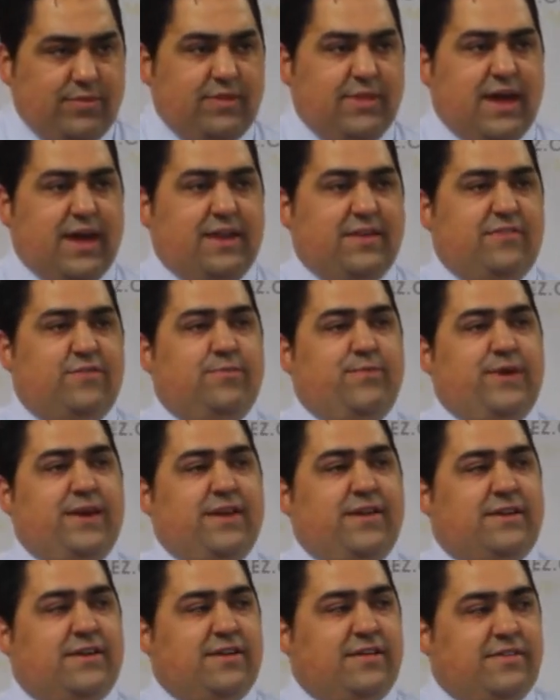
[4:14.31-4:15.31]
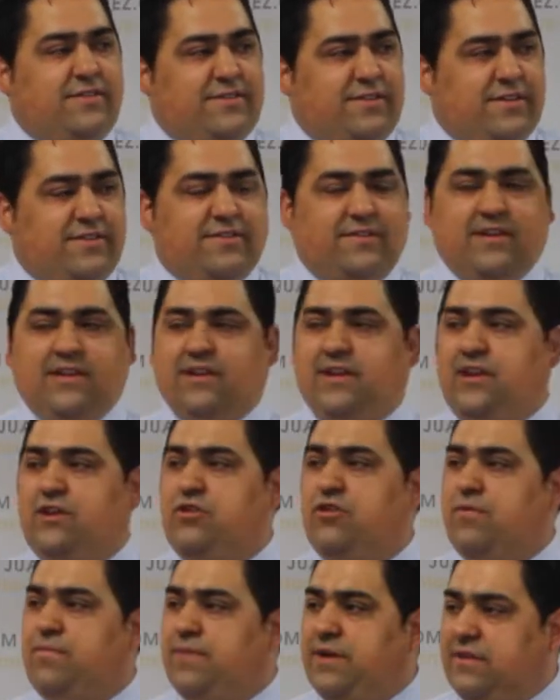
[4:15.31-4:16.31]
That is being consistent
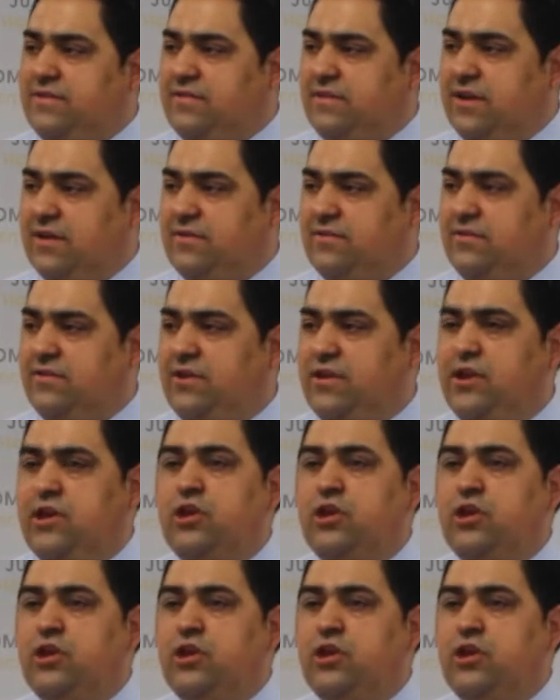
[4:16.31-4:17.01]
in your business.